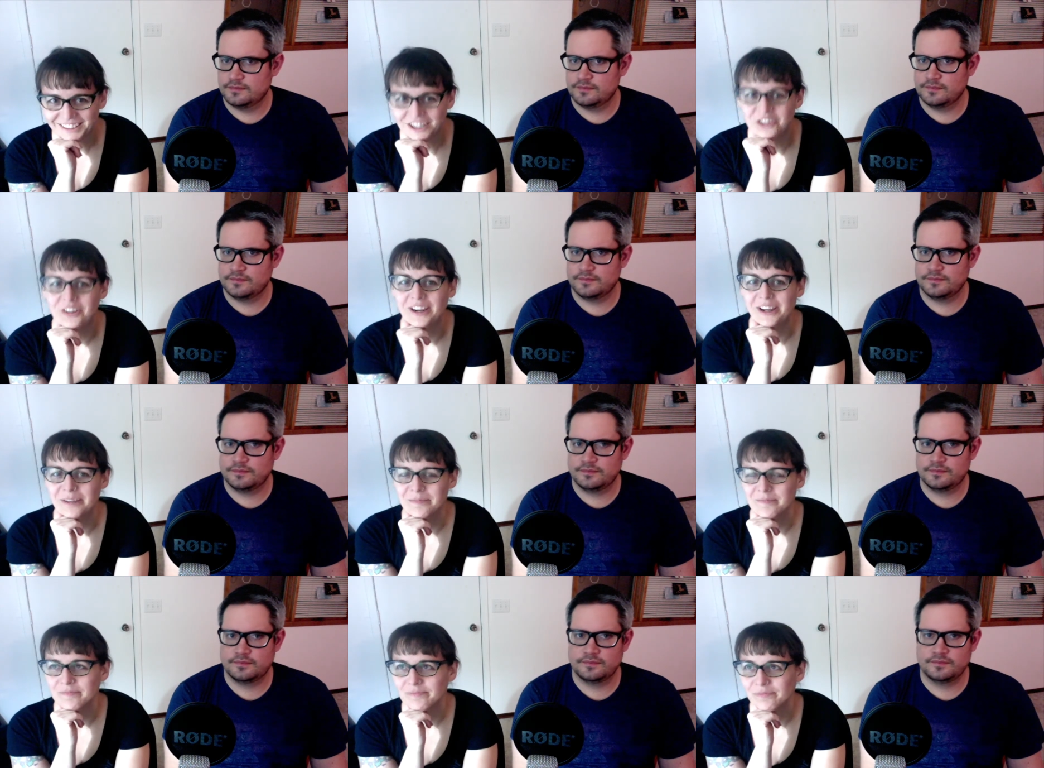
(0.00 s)

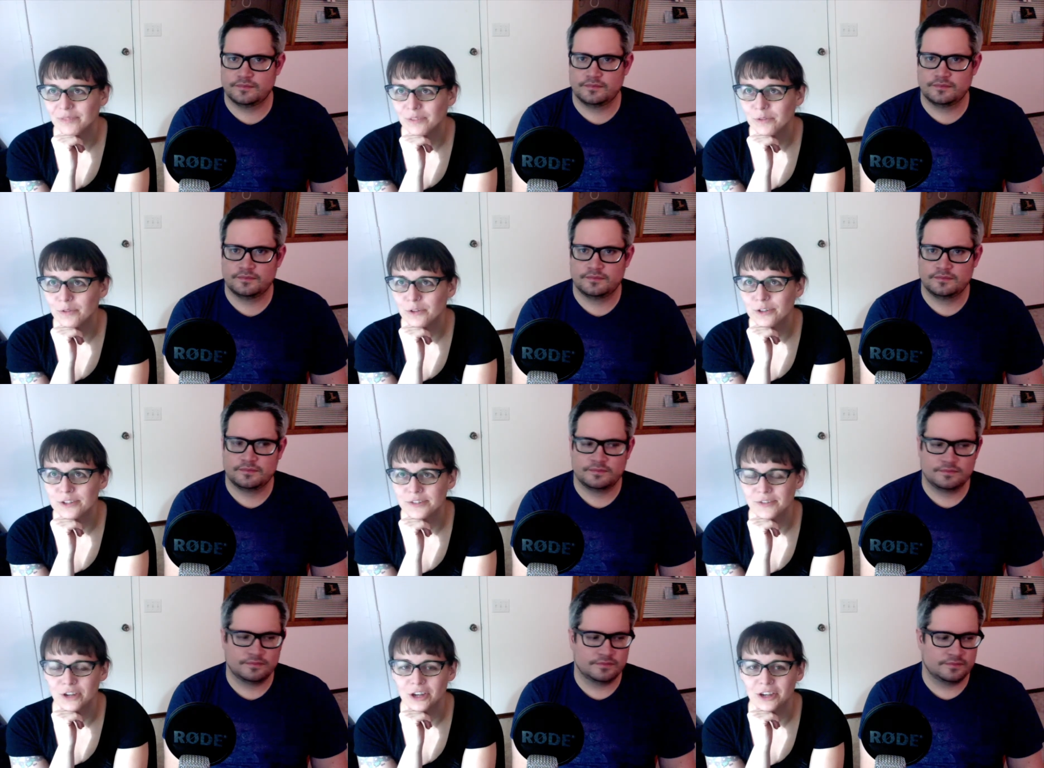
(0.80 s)
Speaker 1: okay,
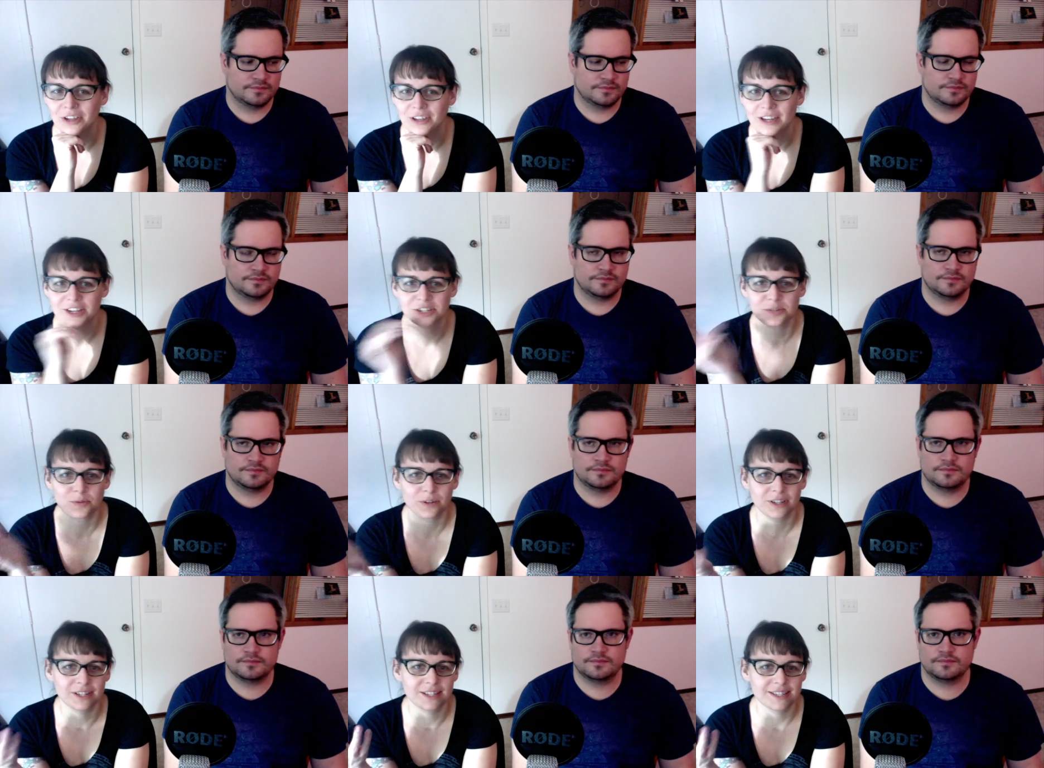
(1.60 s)
first of all, I just
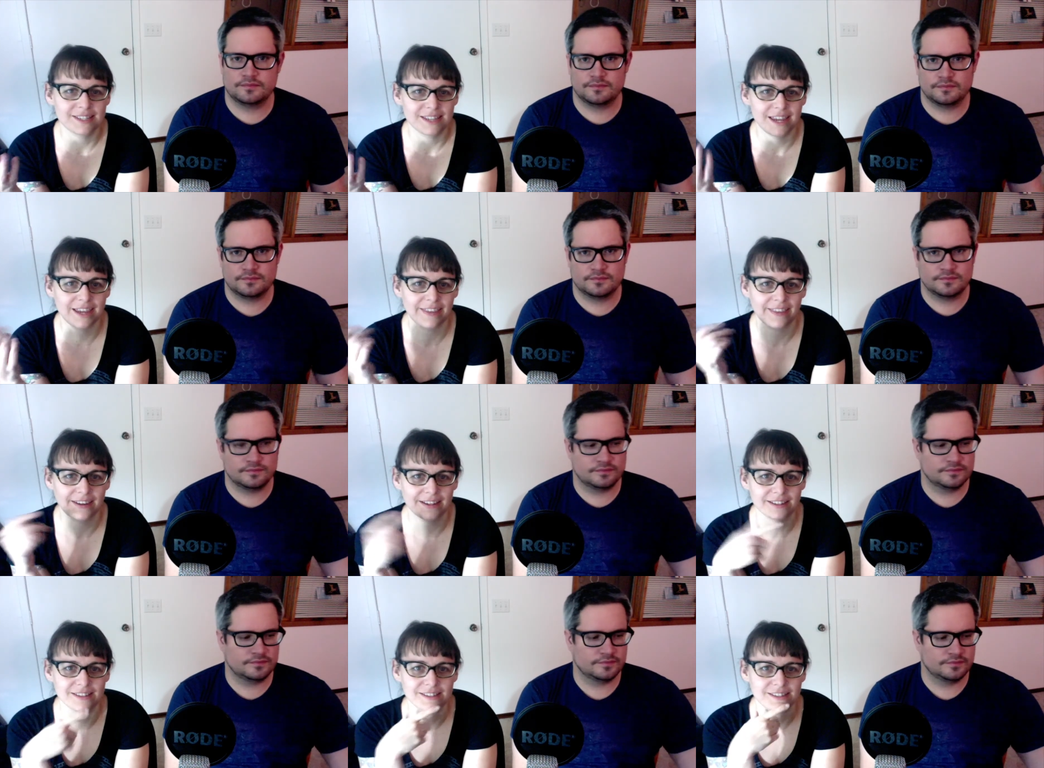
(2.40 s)
wanted to say that
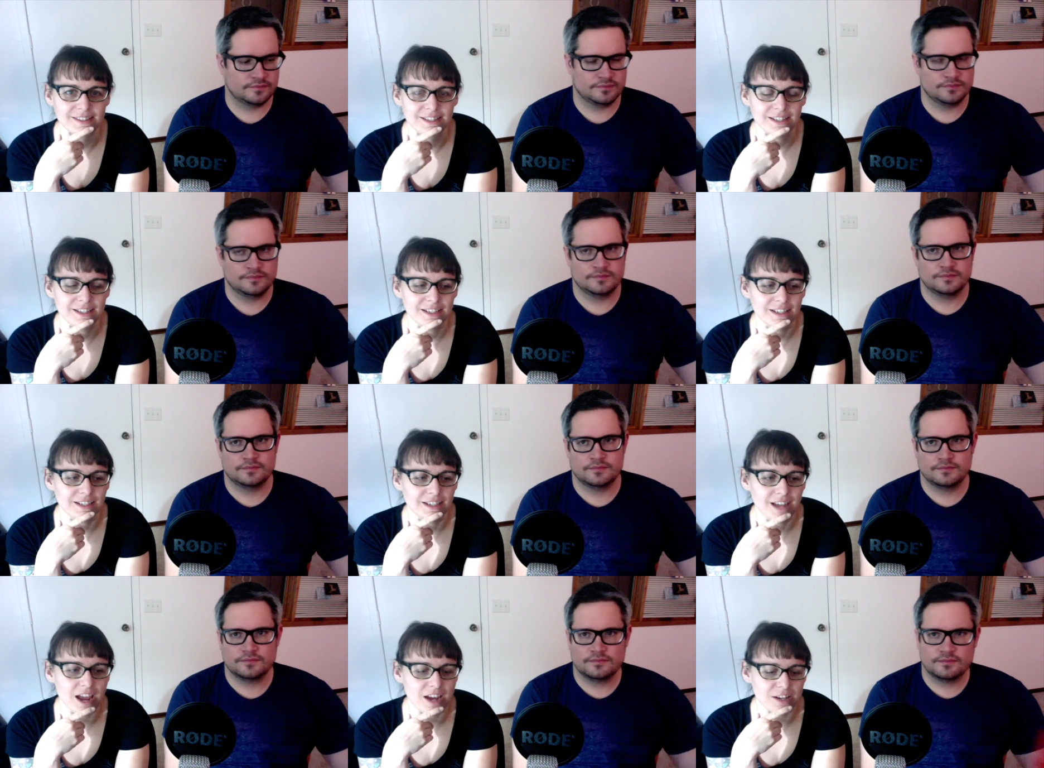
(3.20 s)
it's
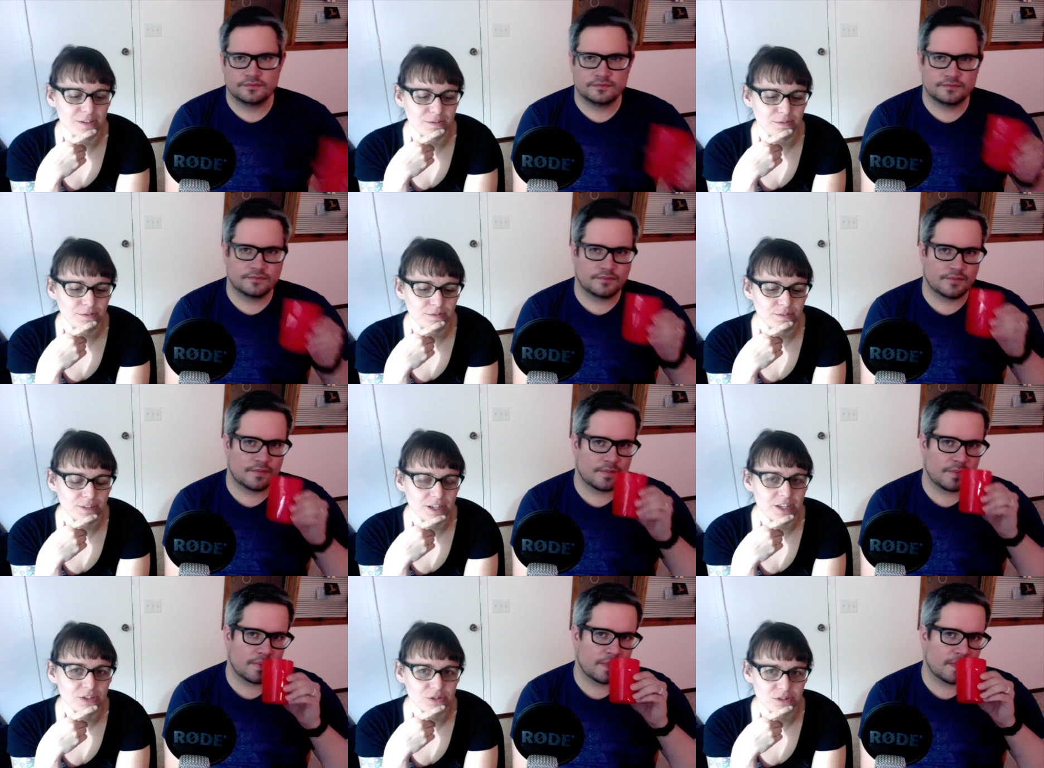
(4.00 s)
kind of
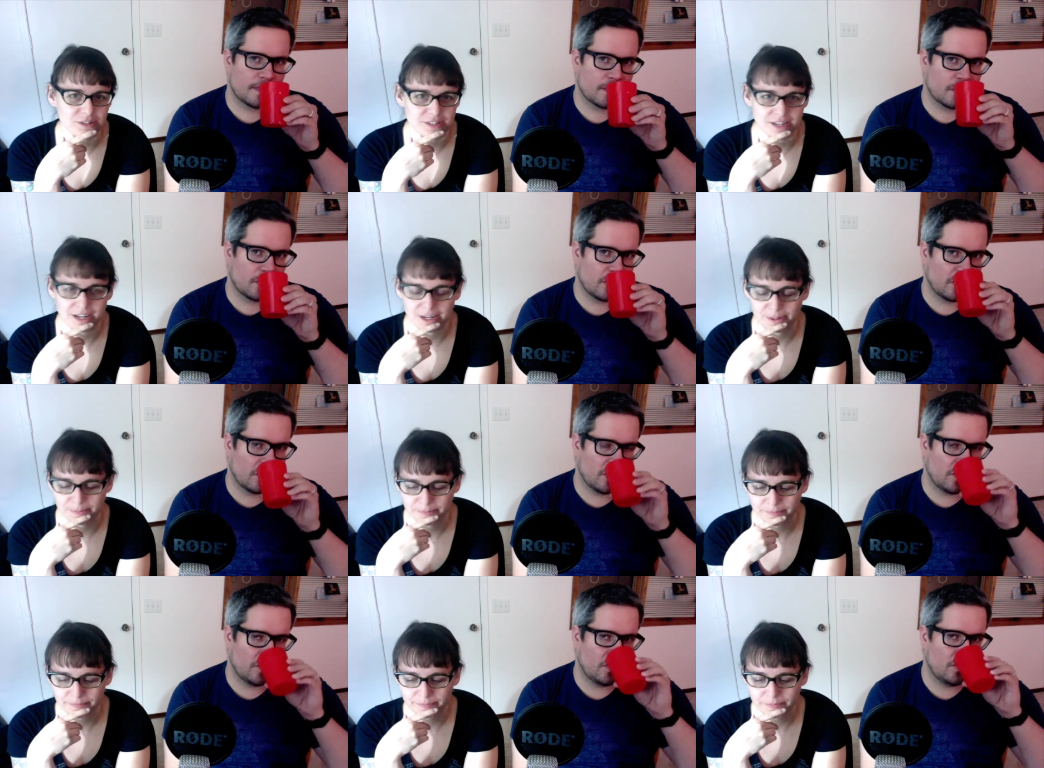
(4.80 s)
interesting
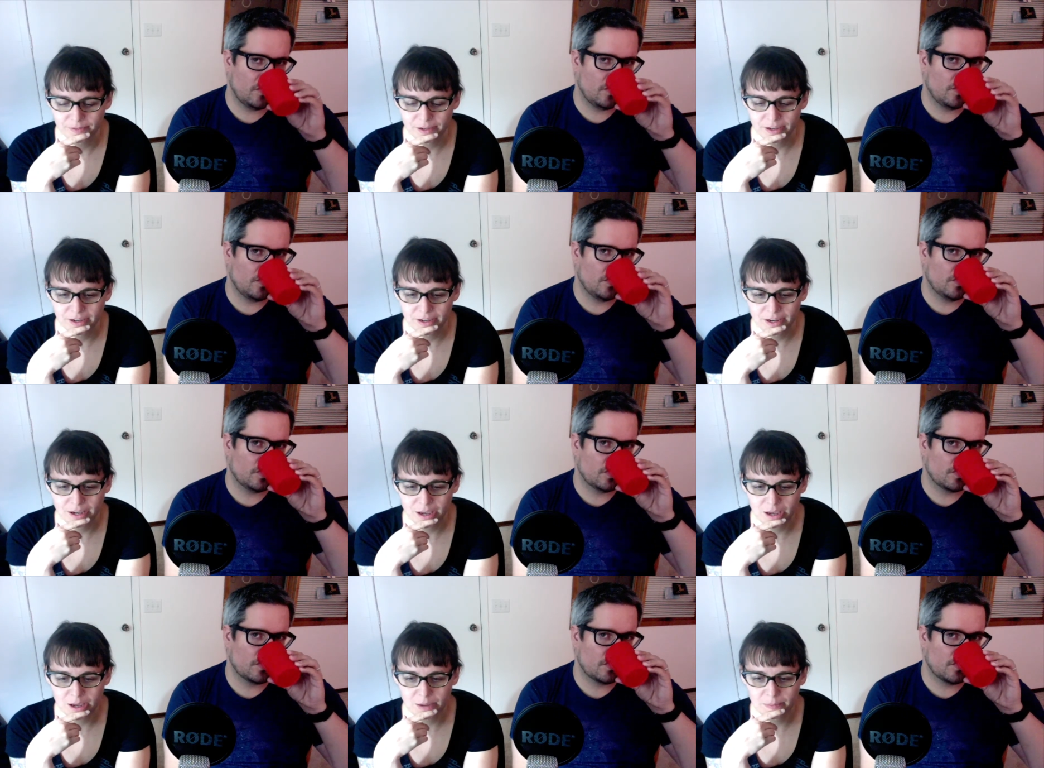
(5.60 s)

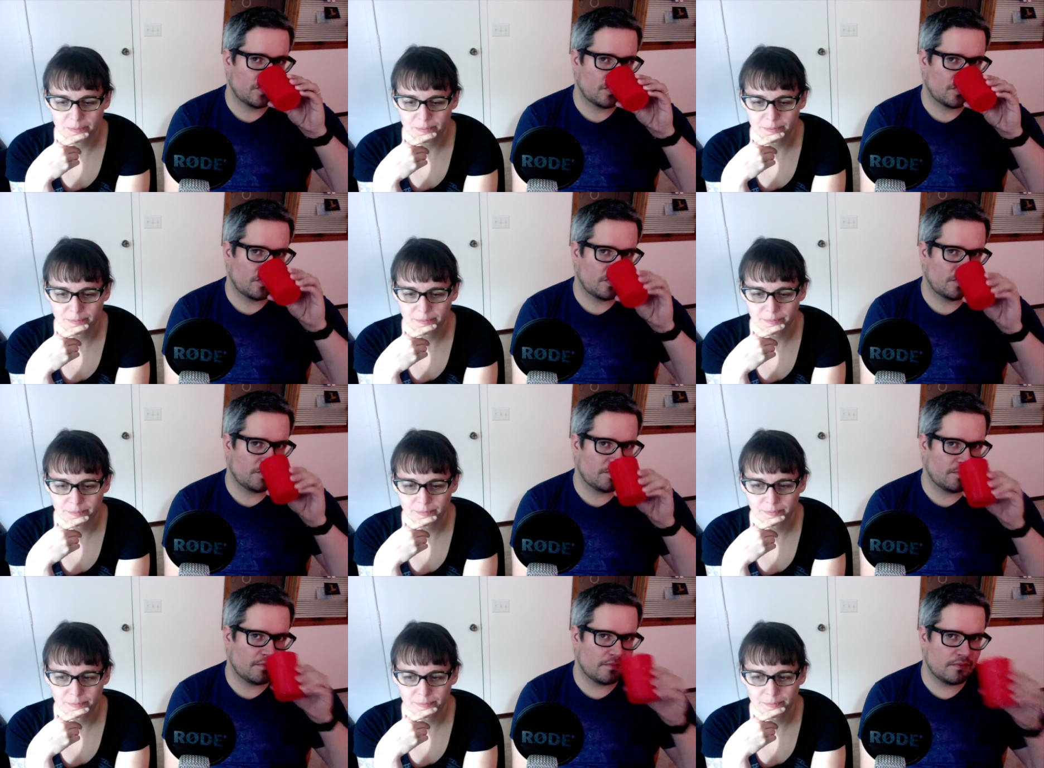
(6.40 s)
um,
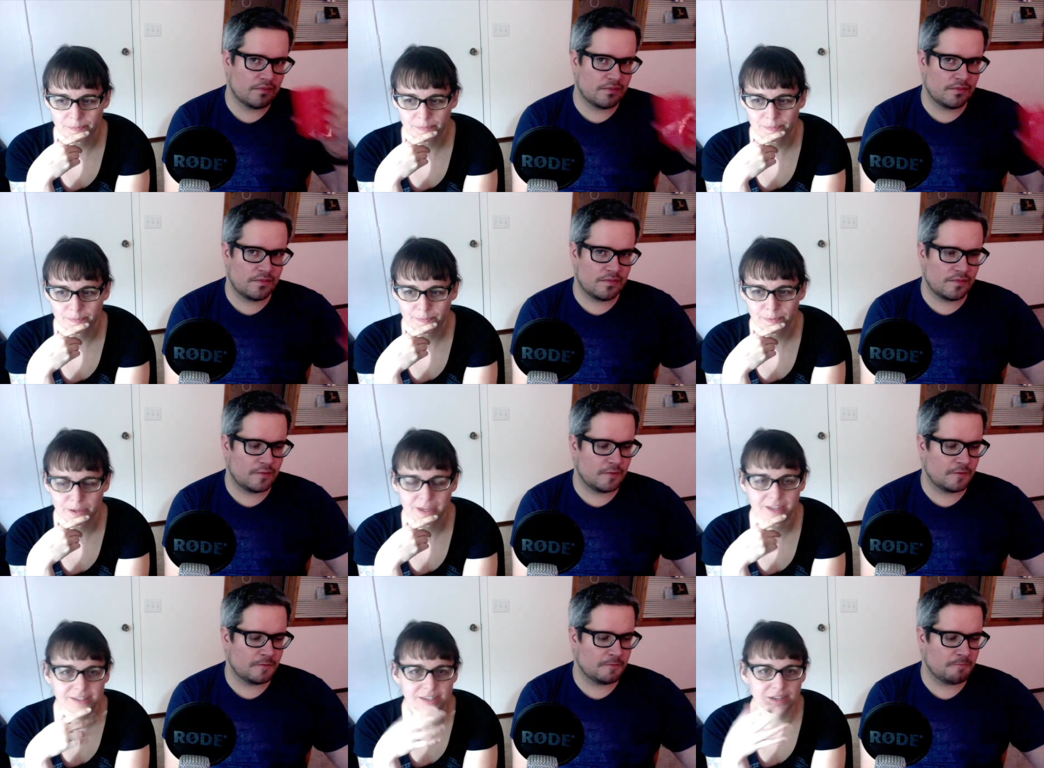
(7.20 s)

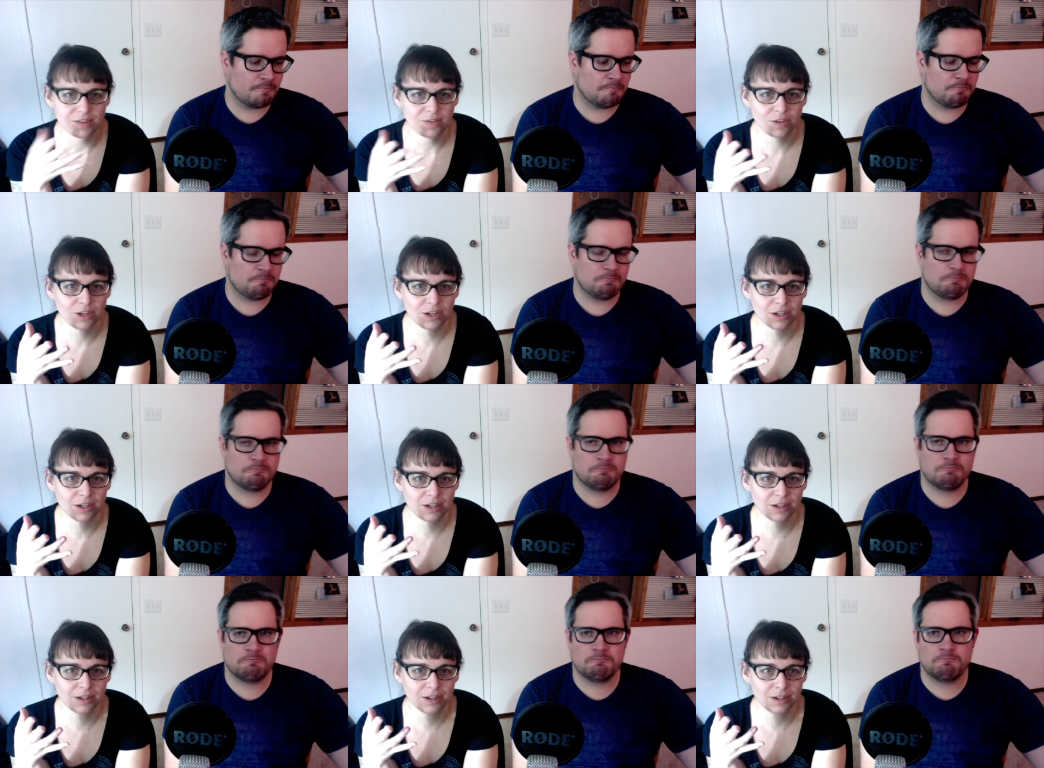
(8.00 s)
because
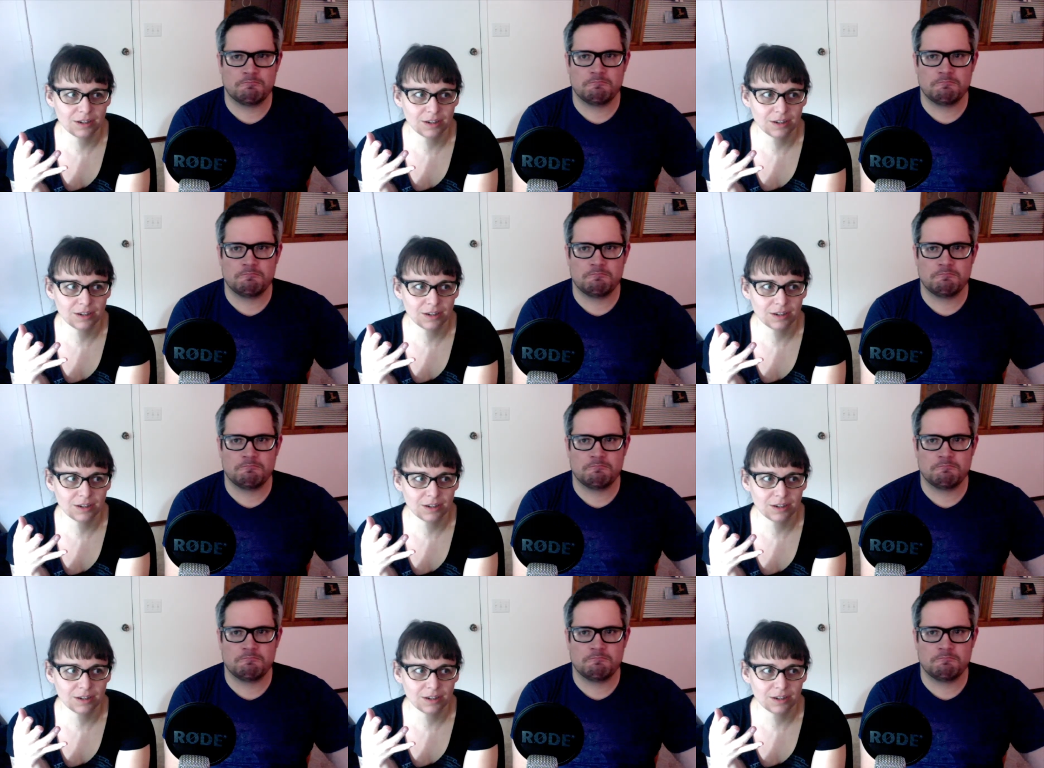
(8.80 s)
even